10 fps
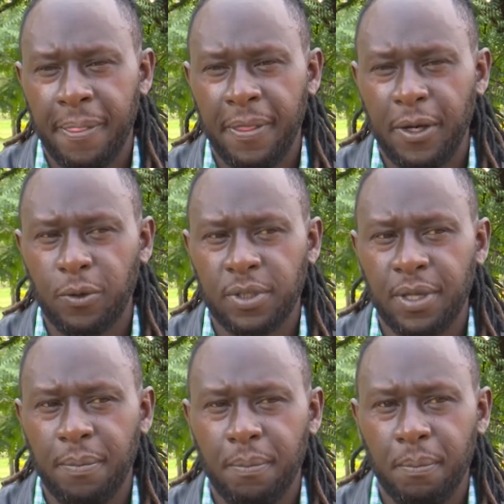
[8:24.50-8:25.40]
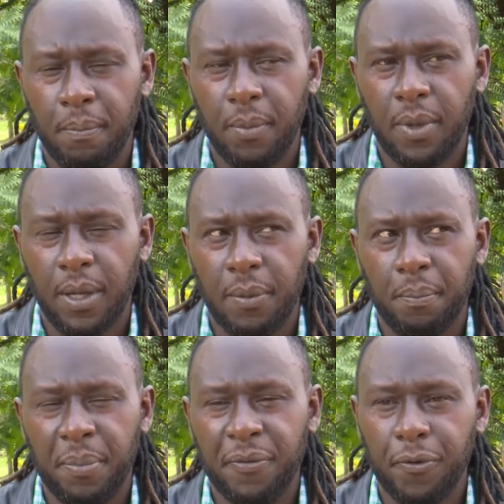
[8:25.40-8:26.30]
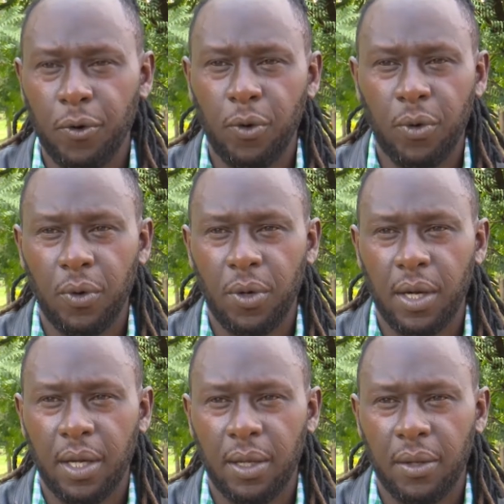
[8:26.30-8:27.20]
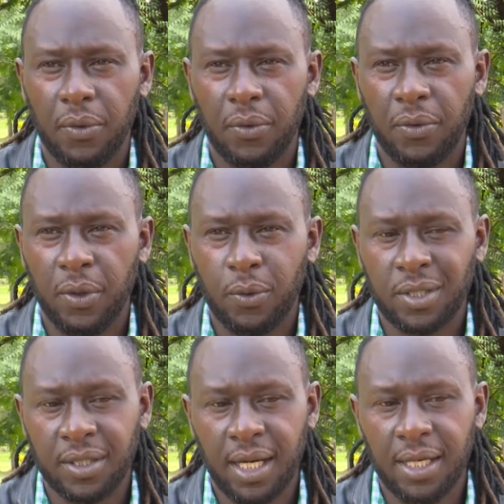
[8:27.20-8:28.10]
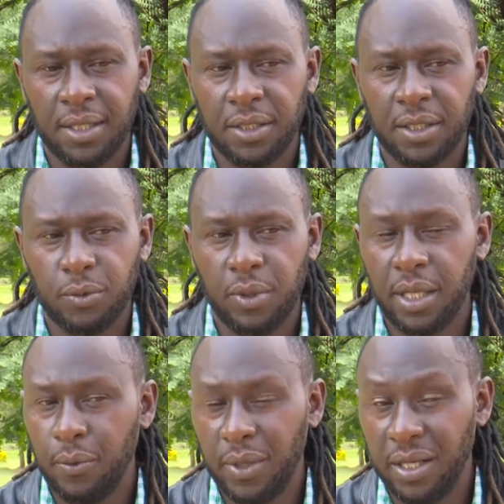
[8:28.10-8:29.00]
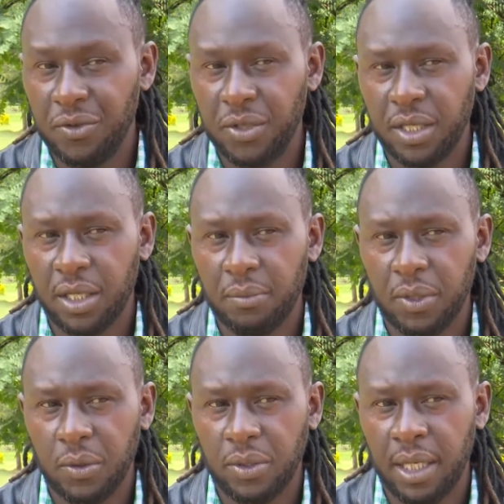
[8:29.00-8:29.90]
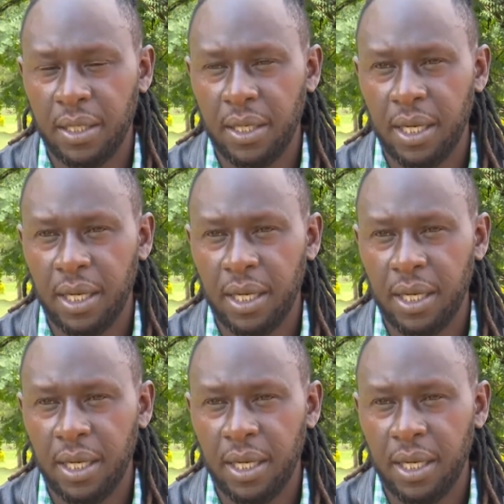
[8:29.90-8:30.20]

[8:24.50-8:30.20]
that was before there was challenges with the drinking, because I'd